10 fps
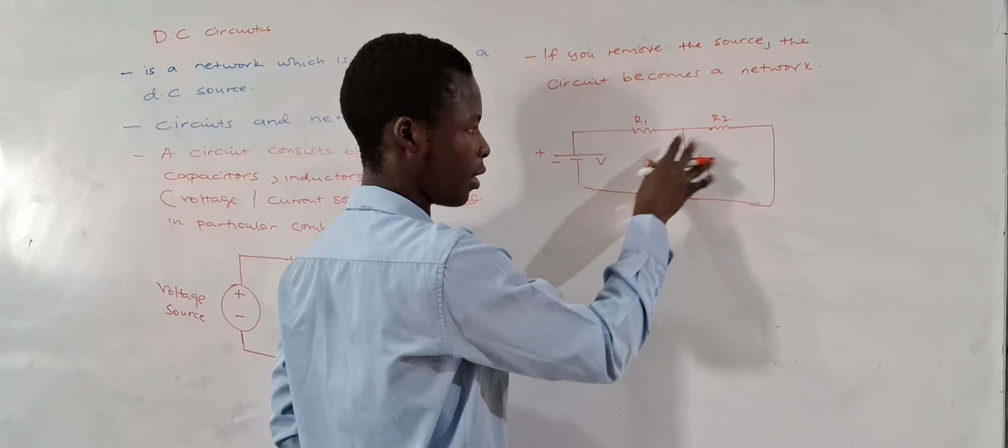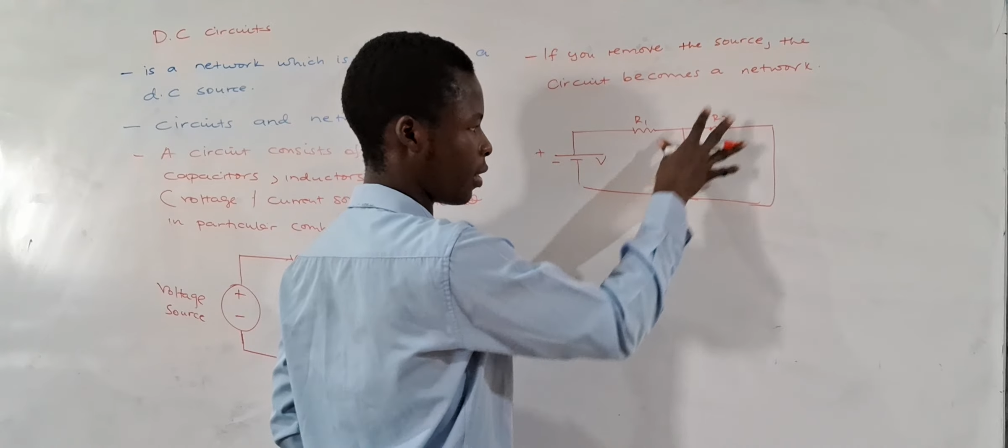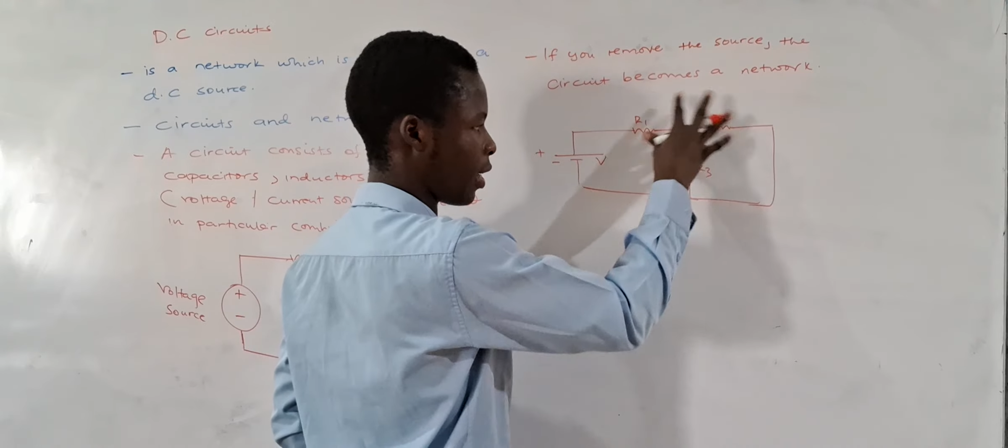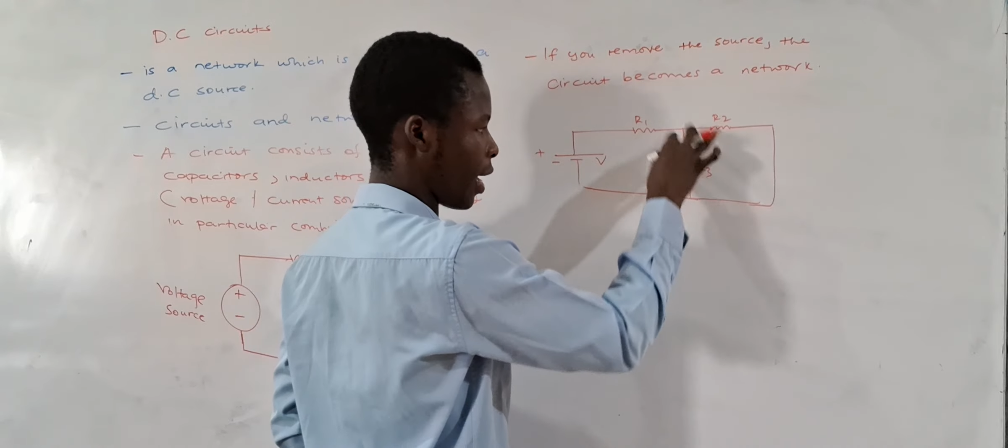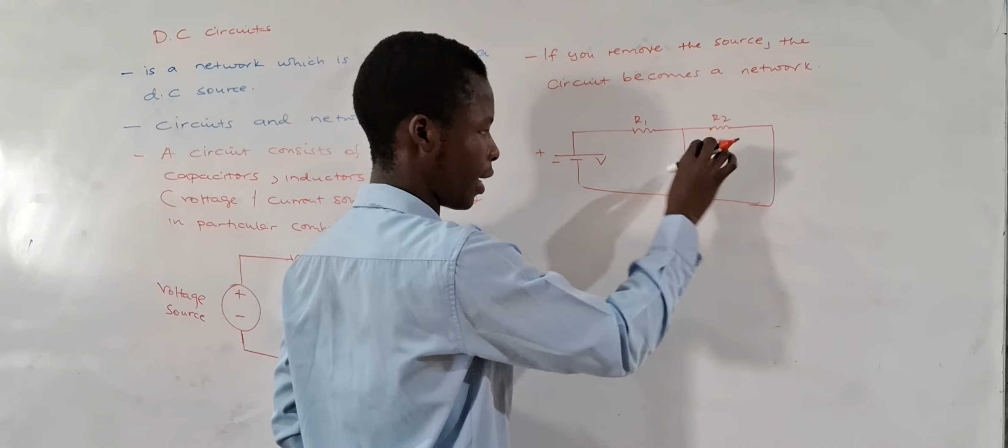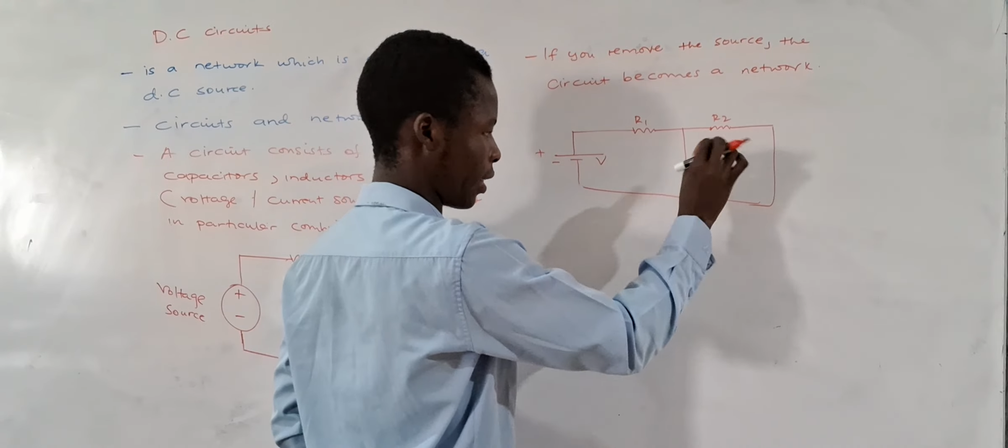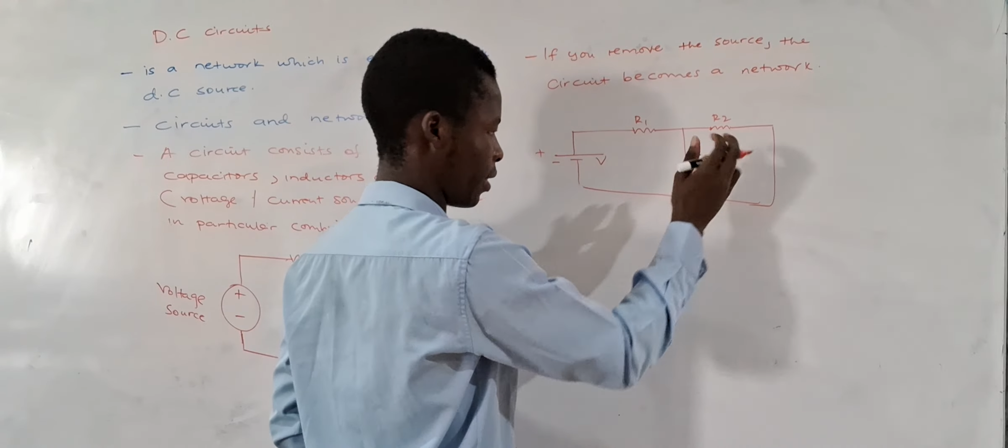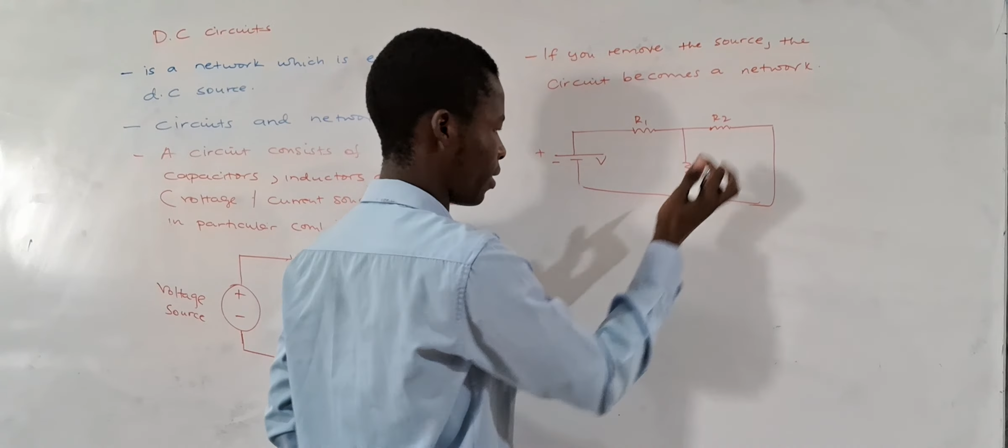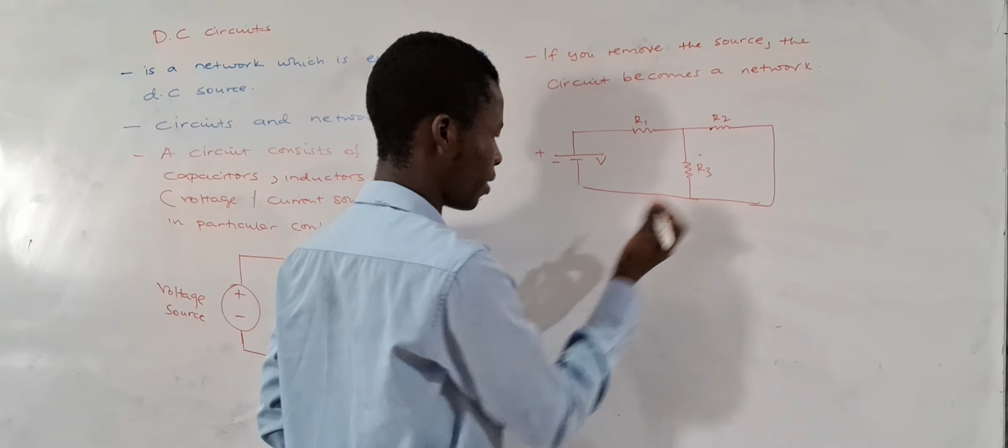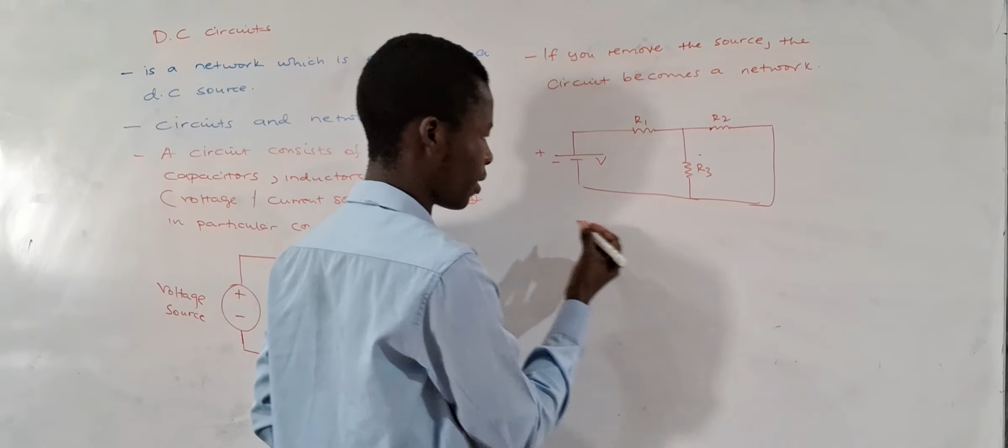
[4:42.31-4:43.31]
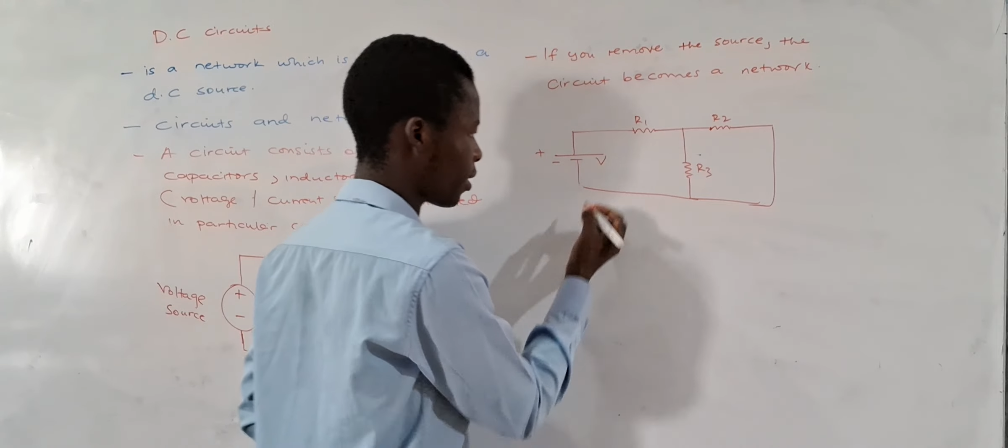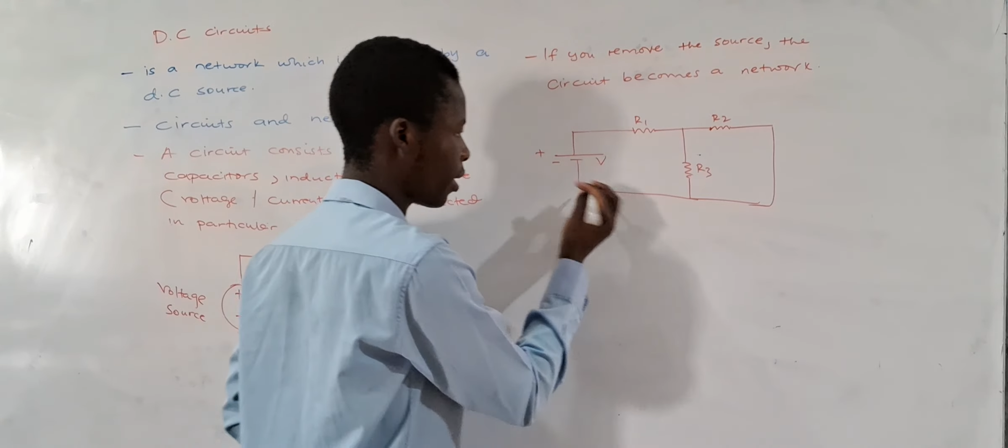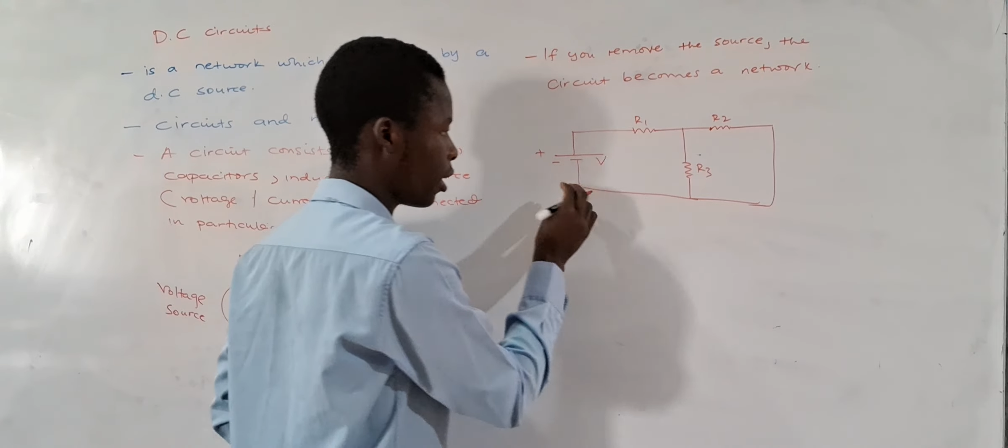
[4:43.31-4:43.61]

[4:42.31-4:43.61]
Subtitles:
These are resistors.